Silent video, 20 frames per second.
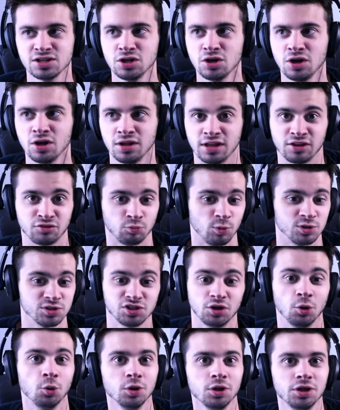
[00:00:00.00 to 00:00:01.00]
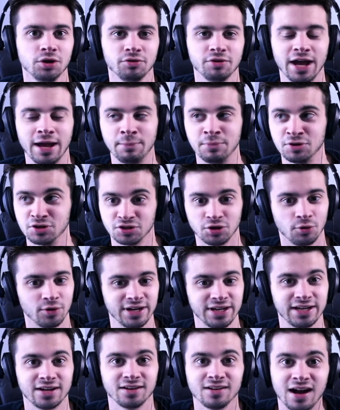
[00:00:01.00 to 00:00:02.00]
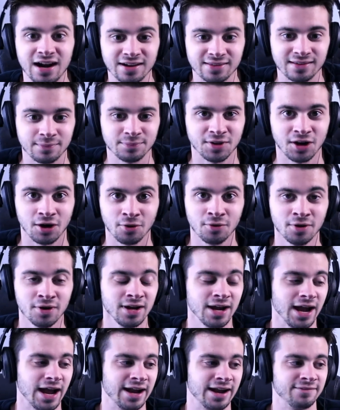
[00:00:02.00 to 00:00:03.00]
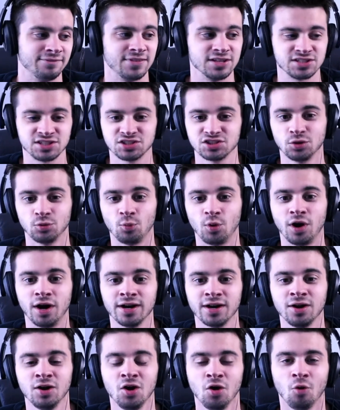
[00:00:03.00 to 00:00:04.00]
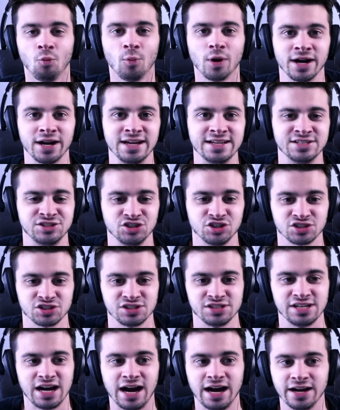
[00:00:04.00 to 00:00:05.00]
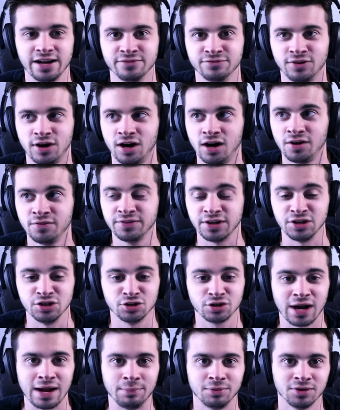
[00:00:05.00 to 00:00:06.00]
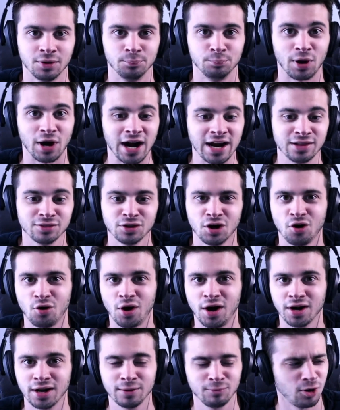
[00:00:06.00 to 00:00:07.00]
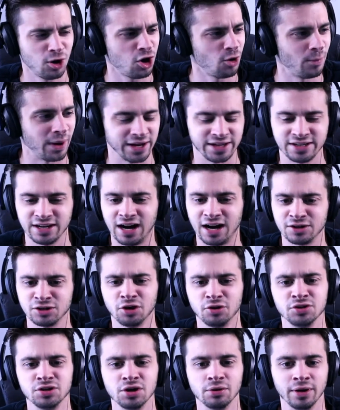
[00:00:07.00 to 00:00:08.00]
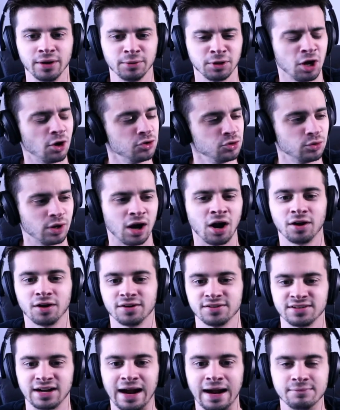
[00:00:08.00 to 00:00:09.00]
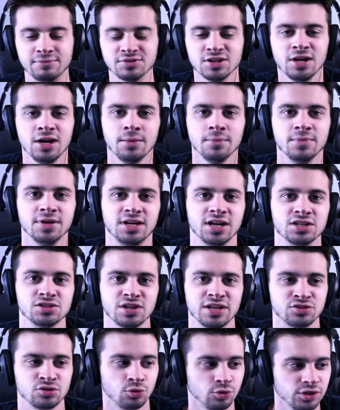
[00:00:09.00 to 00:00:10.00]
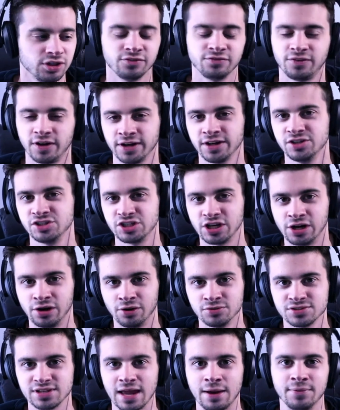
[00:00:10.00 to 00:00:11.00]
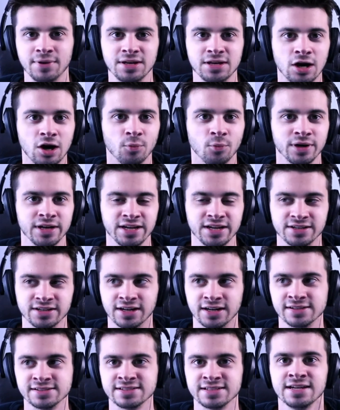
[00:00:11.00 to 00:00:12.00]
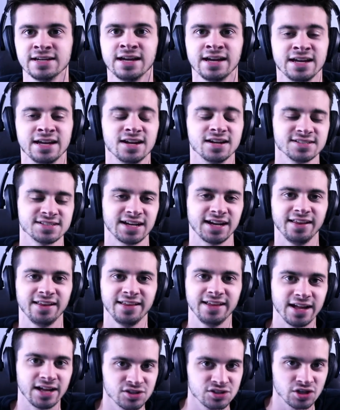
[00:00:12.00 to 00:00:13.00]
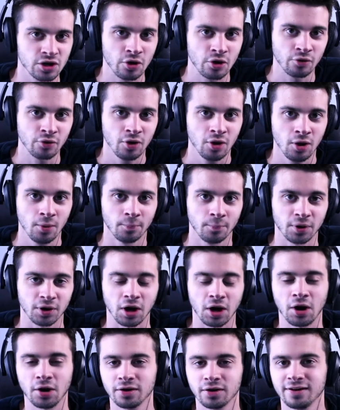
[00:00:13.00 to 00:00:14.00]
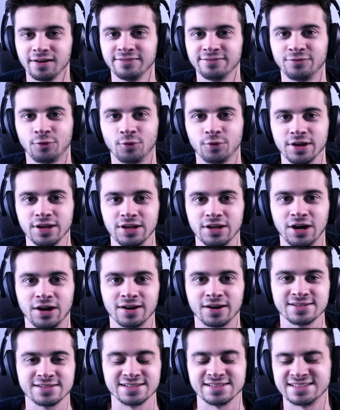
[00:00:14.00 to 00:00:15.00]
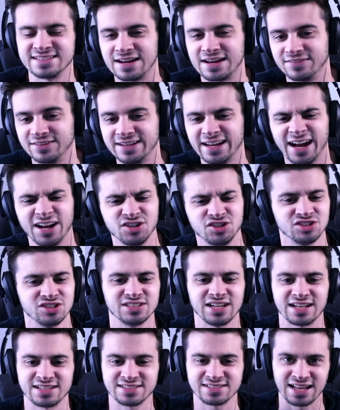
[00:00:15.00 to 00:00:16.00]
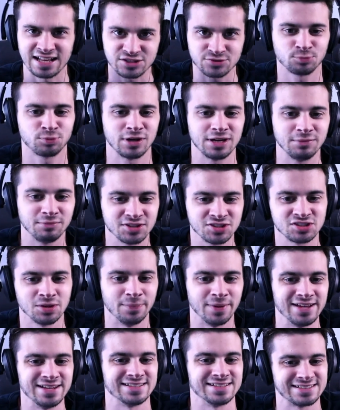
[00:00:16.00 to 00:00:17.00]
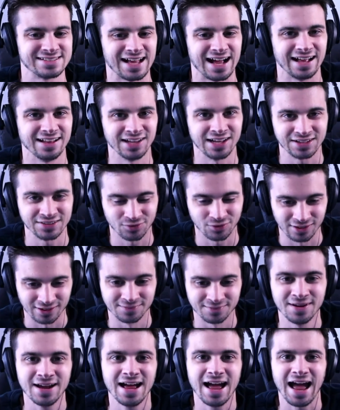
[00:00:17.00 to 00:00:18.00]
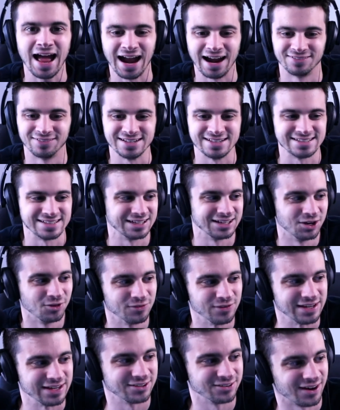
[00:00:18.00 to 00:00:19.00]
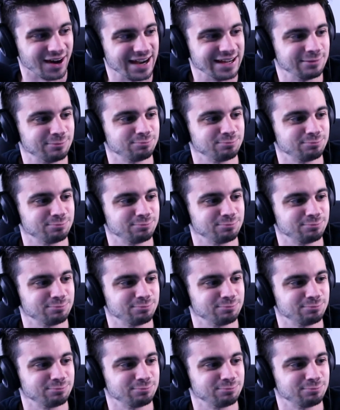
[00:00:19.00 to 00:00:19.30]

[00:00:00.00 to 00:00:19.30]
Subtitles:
this wasn't a Julio game. You're going to get a lot of them, though. And if this is the one where he's just not involved and you're able to buy low on him, oh my God, go do it. Go do it 100 times. Because it's Julio fucking Jones, and we know what he does. He doesn't get in the end zone, but 140 yards and 7 catches, that's pretty much the basic stat line for him every single week, right?